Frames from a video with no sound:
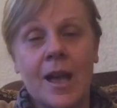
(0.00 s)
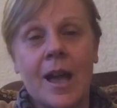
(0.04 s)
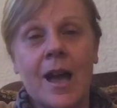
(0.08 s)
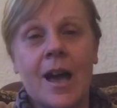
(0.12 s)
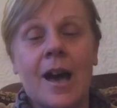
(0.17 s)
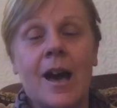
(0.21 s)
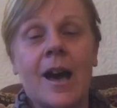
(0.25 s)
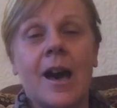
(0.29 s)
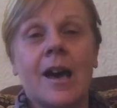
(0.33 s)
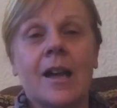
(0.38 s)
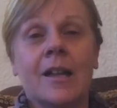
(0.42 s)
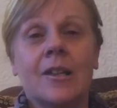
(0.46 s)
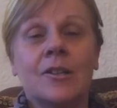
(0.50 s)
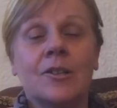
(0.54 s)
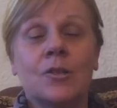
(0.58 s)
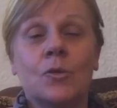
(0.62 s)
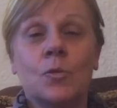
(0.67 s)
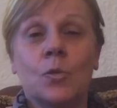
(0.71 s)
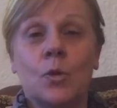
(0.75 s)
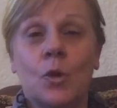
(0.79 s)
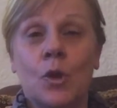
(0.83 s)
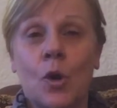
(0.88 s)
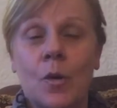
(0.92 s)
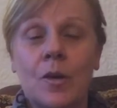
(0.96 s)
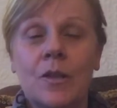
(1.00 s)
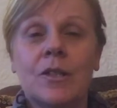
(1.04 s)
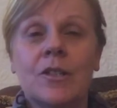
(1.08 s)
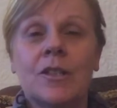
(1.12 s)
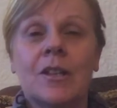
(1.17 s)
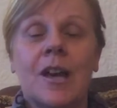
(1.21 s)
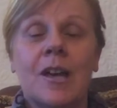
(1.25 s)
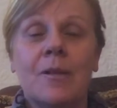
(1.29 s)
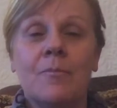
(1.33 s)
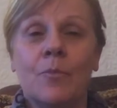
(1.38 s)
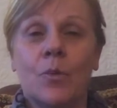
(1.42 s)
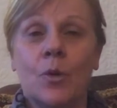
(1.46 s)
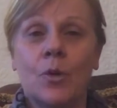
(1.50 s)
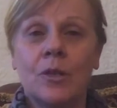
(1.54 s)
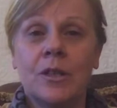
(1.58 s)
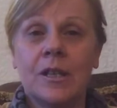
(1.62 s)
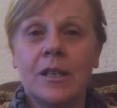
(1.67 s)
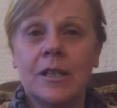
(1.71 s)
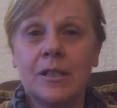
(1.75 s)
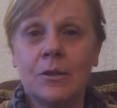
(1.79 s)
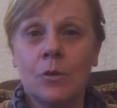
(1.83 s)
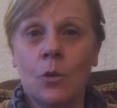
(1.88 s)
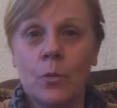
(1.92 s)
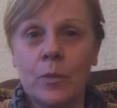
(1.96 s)
And we'll go into that in more
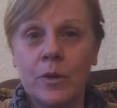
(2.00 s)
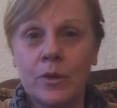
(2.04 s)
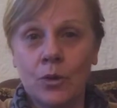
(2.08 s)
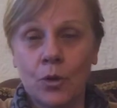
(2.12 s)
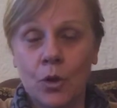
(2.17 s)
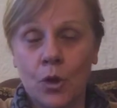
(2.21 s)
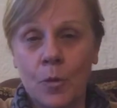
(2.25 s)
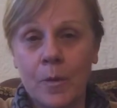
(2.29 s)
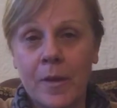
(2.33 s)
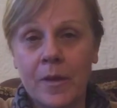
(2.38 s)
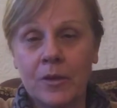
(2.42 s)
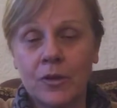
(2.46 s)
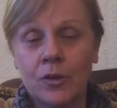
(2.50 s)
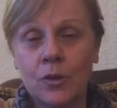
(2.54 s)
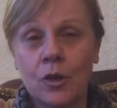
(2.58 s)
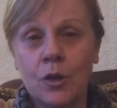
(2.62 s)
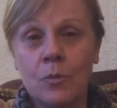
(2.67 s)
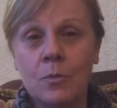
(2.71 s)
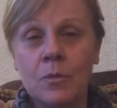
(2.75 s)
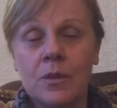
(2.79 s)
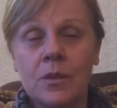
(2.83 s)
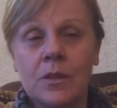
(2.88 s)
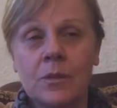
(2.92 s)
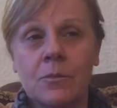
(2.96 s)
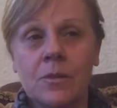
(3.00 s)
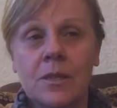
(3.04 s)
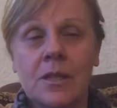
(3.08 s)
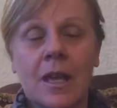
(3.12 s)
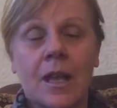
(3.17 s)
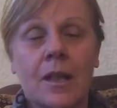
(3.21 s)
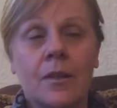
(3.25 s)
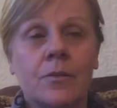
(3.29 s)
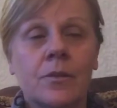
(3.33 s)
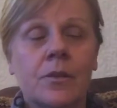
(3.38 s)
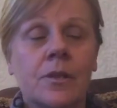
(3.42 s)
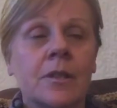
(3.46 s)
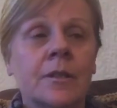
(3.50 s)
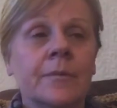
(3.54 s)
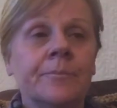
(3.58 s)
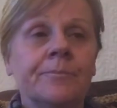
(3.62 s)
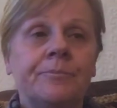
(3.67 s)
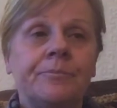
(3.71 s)
detail when we talk about the documents themselves.